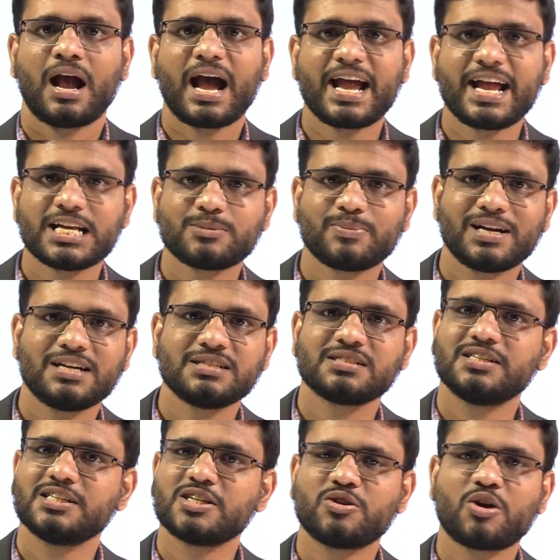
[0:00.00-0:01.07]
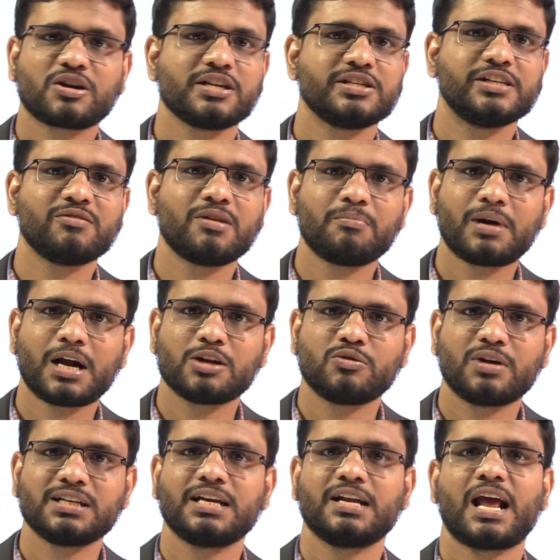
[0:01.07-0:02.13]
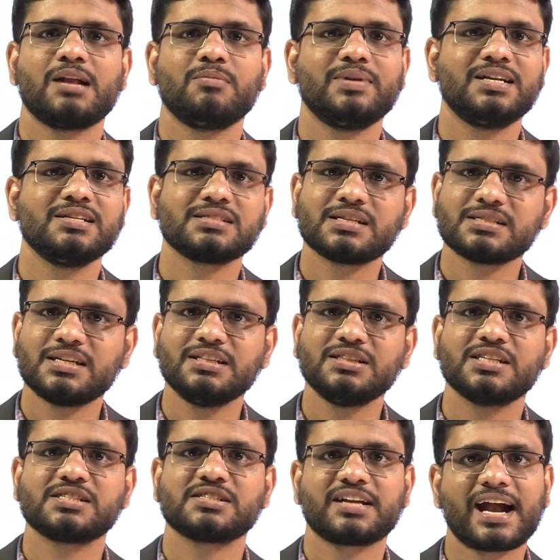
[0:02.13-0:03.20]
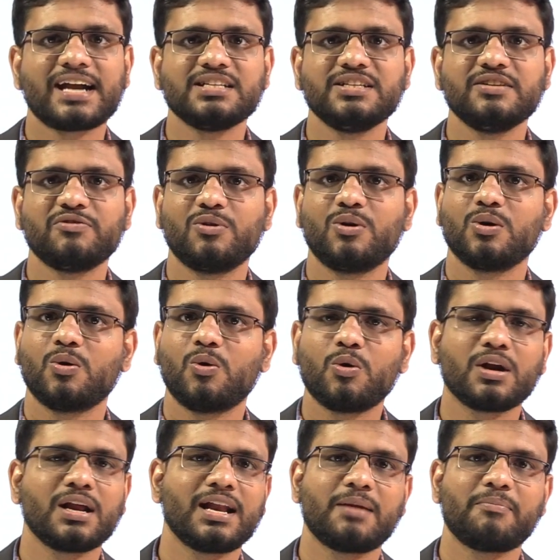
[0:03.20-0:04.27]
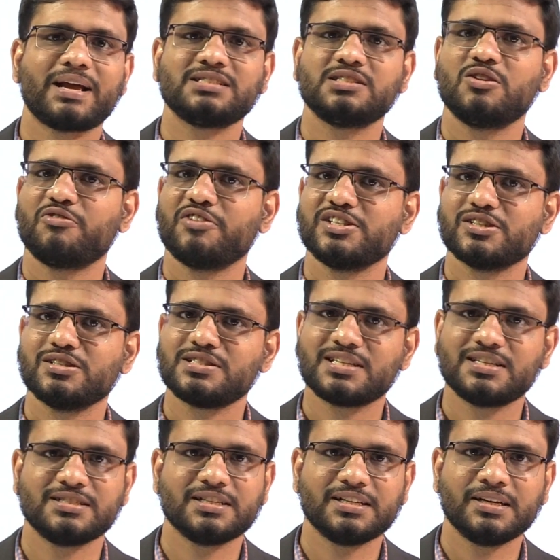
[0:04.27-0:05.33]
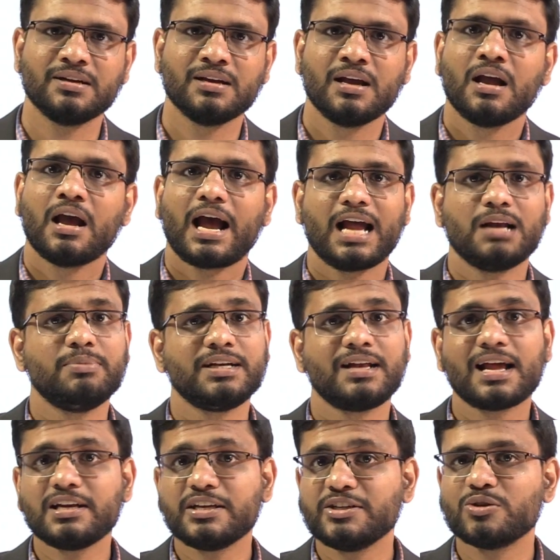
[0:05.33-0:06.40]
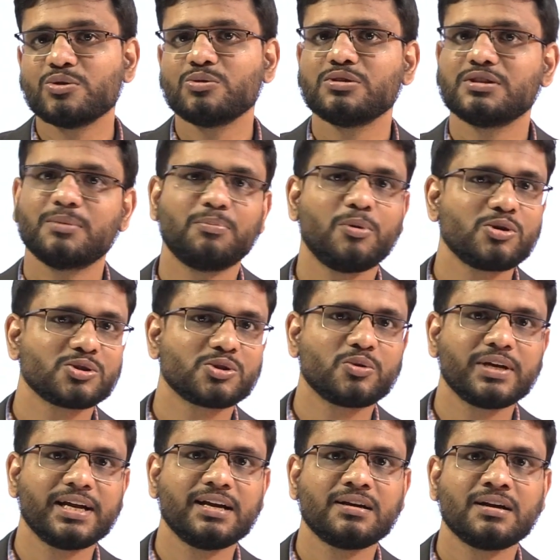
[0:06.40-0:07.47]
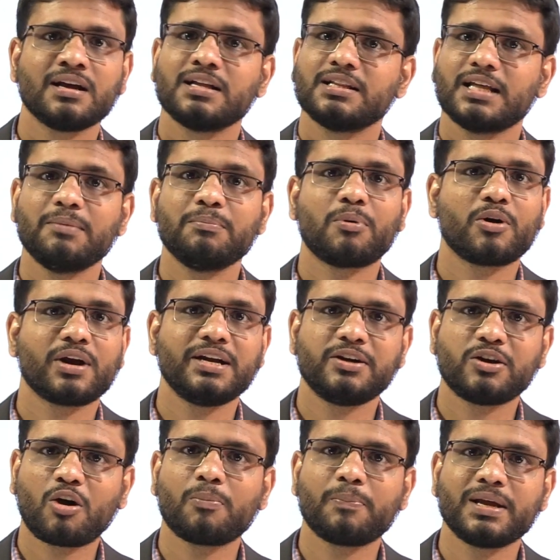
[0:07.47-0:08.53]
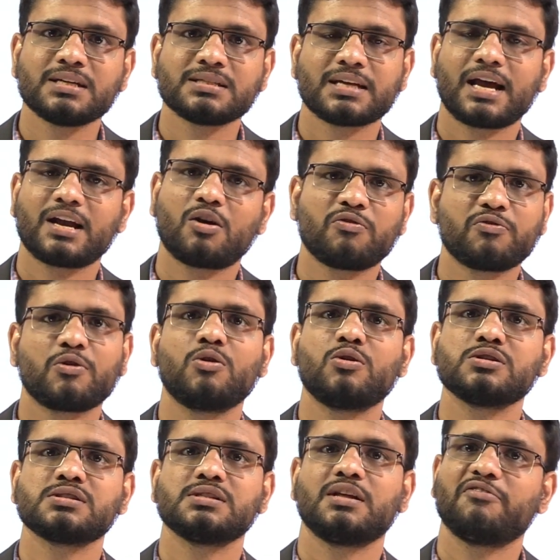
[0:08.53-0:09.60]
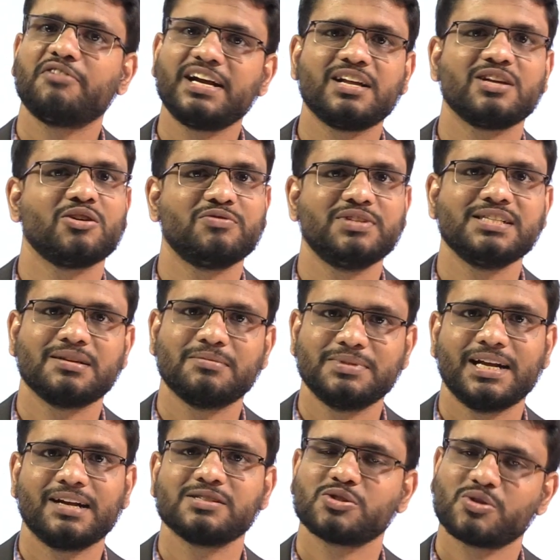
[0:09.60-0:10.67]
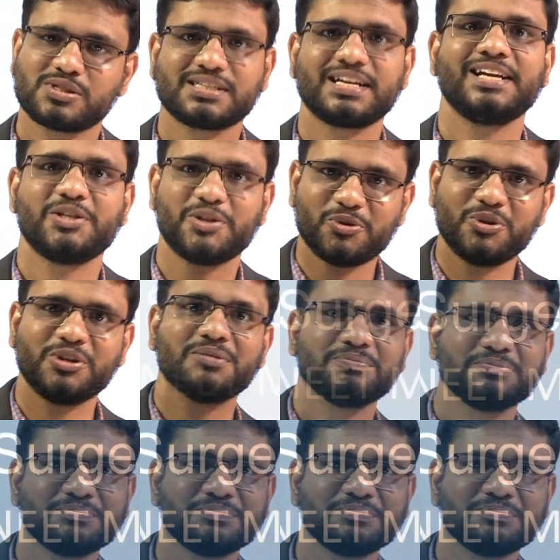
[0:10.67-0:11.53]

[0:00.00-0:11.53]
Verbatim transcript: Hi aspirants, this is Dr. Shivam Bharadwaj and I'll be discussing the strategy for oral and maxillofacial surgery. I'll be telling you the books to read, the important topics and of course the weightage of the subject. So stay tuned.